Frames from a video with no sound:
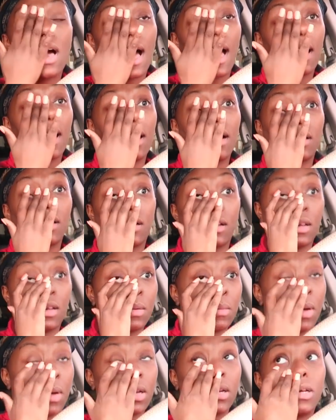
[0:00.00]
I have to
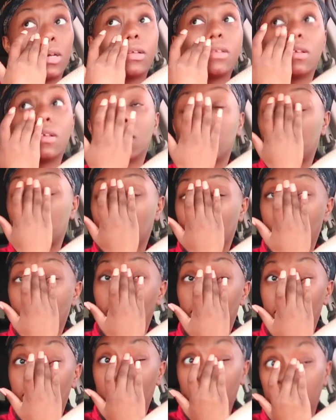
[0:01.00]
get my nails done so
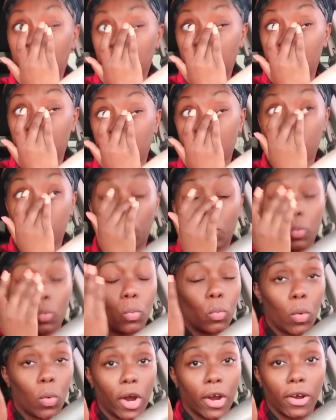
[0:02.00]
that I
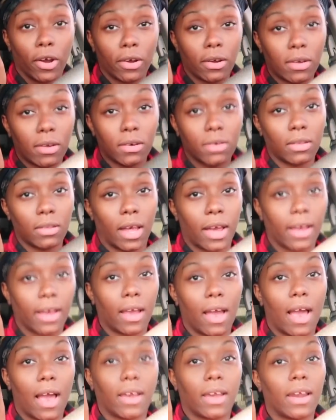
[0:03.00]
can work. Like,
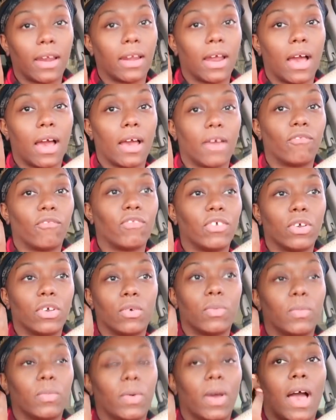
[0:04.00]
I cannot
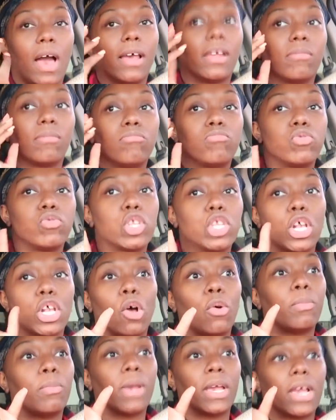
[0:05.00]
film. I'm
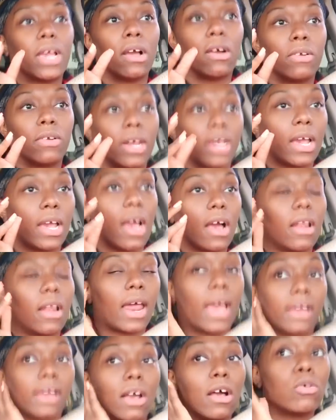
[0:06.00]
so big on that, y'all.
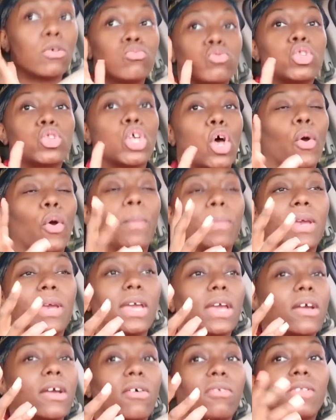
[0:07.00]
Like, I'm so
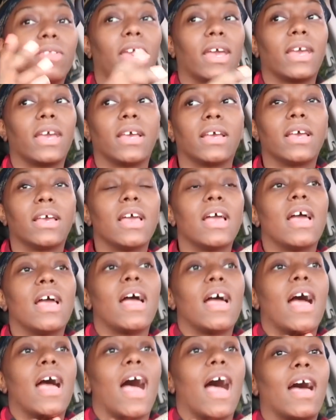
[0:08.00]
big on that.
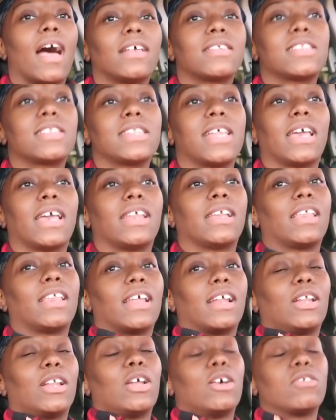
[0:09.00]
I stated
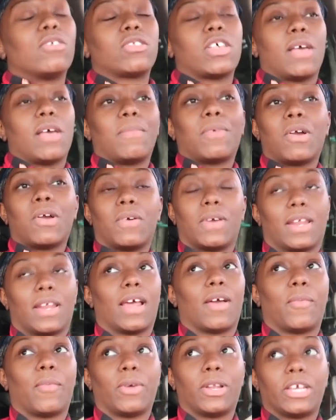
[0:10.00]
that a long time ago, and
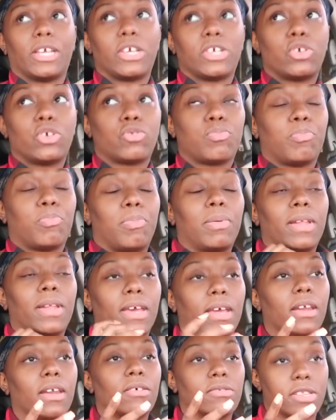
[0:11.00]
I really
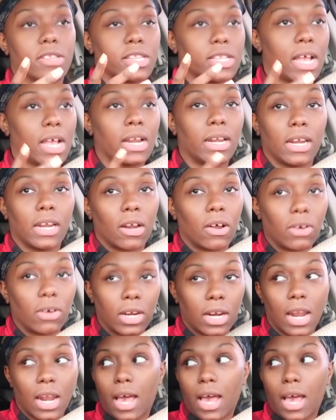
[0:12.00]
plan on standing on it.